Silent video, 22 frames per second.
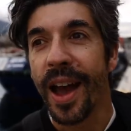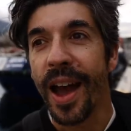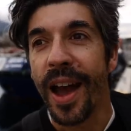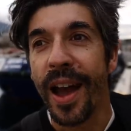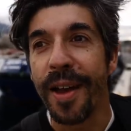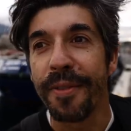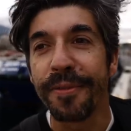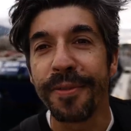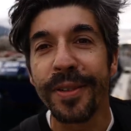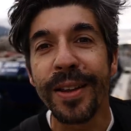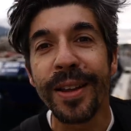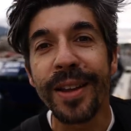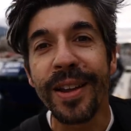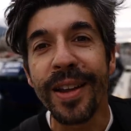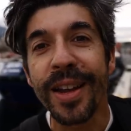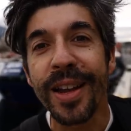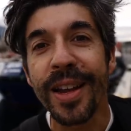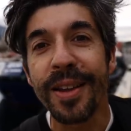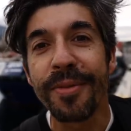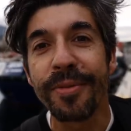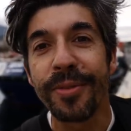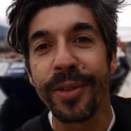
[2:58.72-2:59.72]
I feel
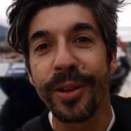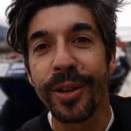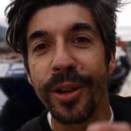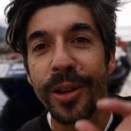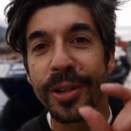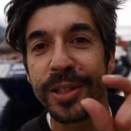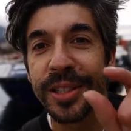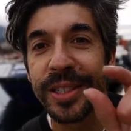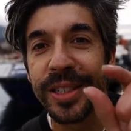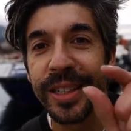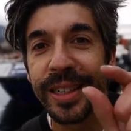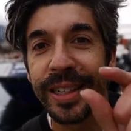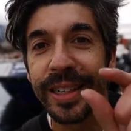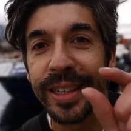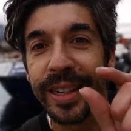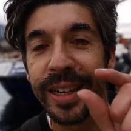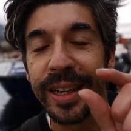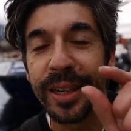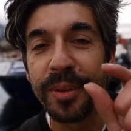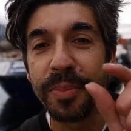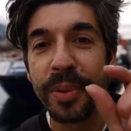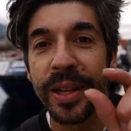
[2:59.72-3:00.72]
like I've lost a
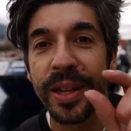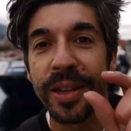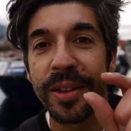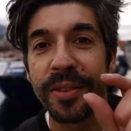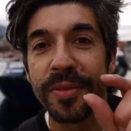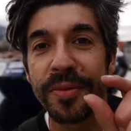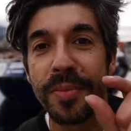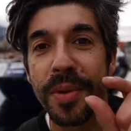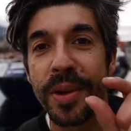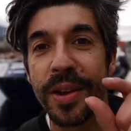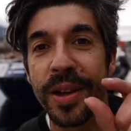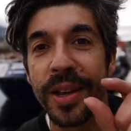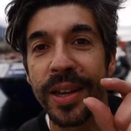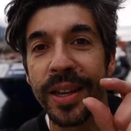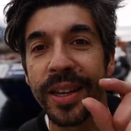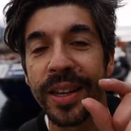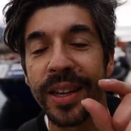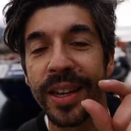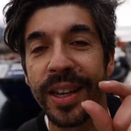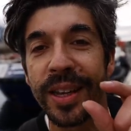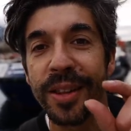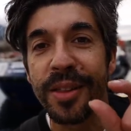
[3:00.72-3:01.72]
little bit of my
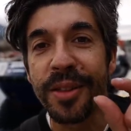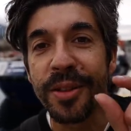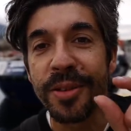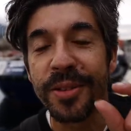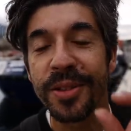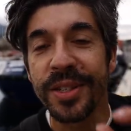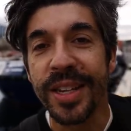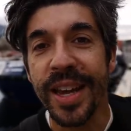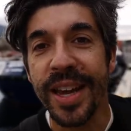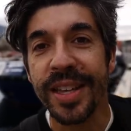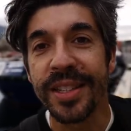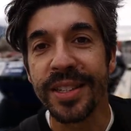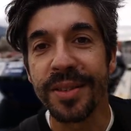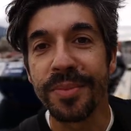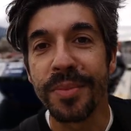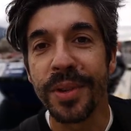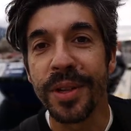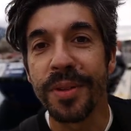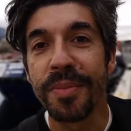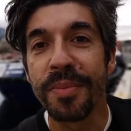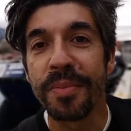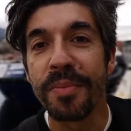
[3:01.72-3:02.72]
enthusiasm and